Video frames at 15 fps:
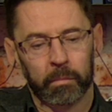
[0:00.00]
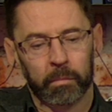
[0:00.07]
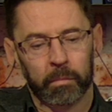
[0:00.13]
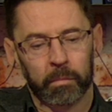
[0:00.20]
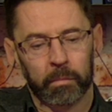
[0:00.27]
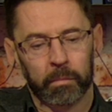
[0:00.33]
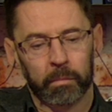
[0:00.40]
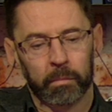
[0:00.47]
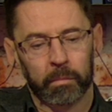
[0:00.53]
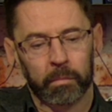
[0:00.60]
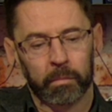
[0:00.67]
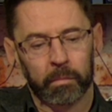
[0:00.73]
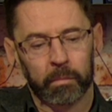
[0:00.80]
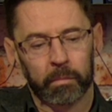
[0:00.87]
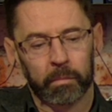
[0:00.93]

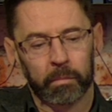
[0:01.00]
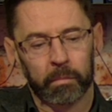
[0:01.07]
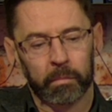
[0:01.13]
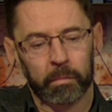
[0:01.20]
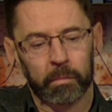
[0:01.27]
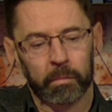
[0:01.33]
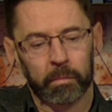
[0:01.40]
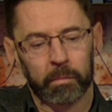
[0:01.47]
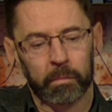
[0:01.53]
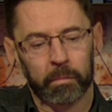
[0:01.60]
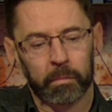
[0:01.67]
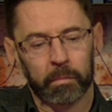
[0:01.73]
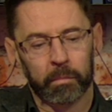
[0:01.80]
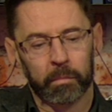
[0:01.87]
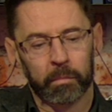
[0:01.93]

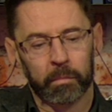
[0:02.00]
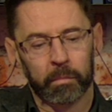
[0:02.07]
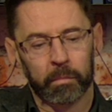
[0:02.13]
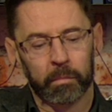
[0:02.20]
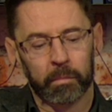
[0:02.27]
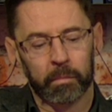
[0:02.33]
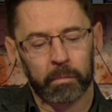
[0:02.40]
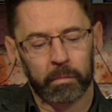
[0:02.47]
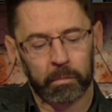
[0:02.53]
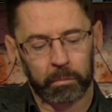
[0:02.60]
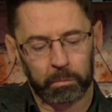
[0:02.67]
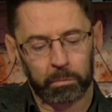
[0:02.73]
[no speech]